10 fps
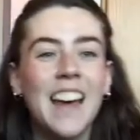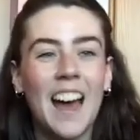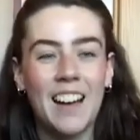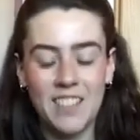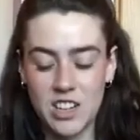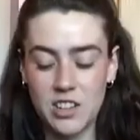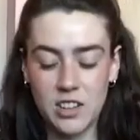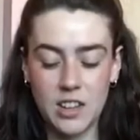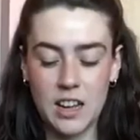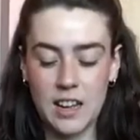And we're just
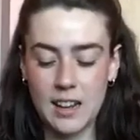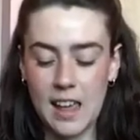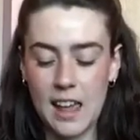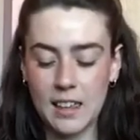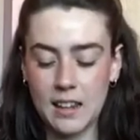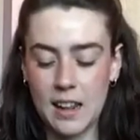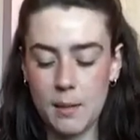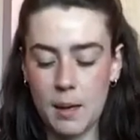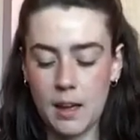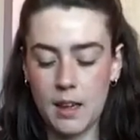going to take the
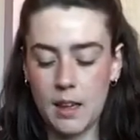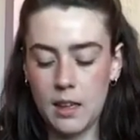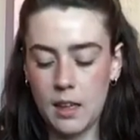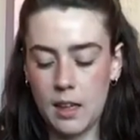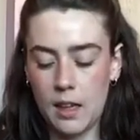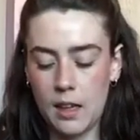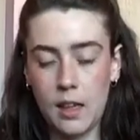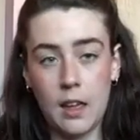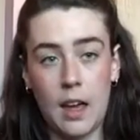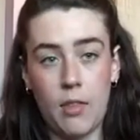ladybug
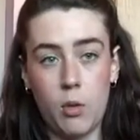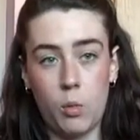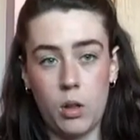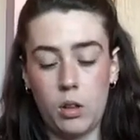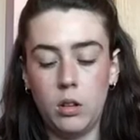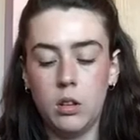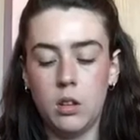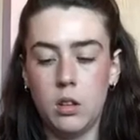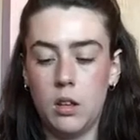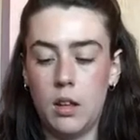and the wool
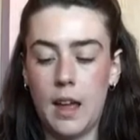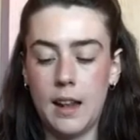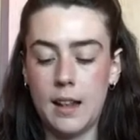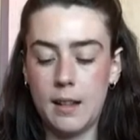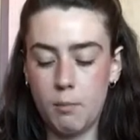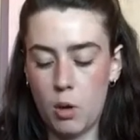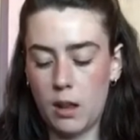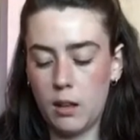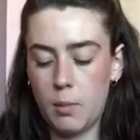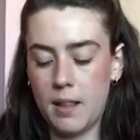and put a
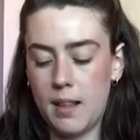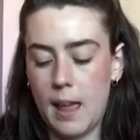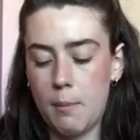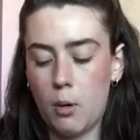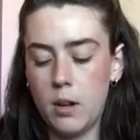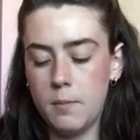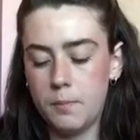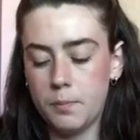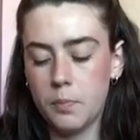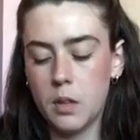little bit of tape on.
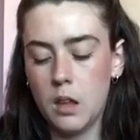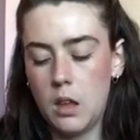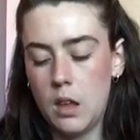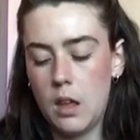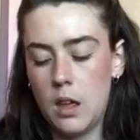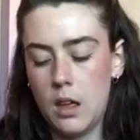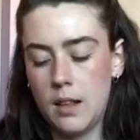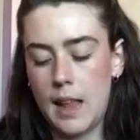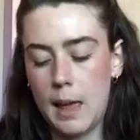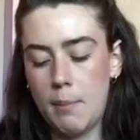
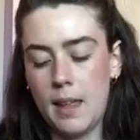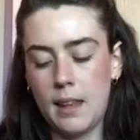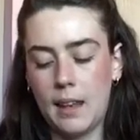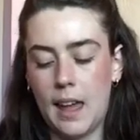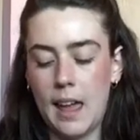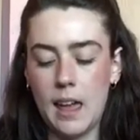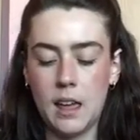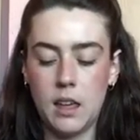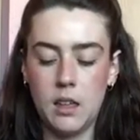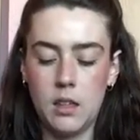Tape it
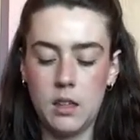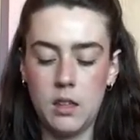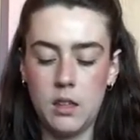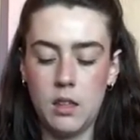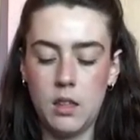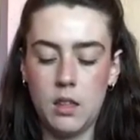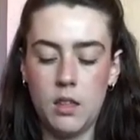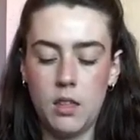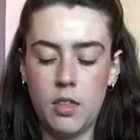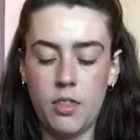like
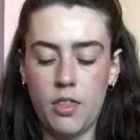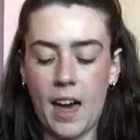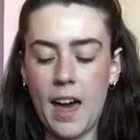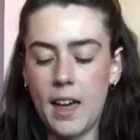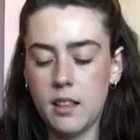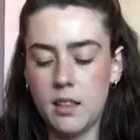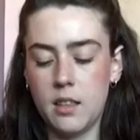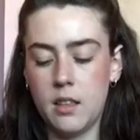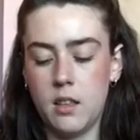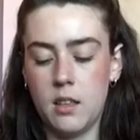that.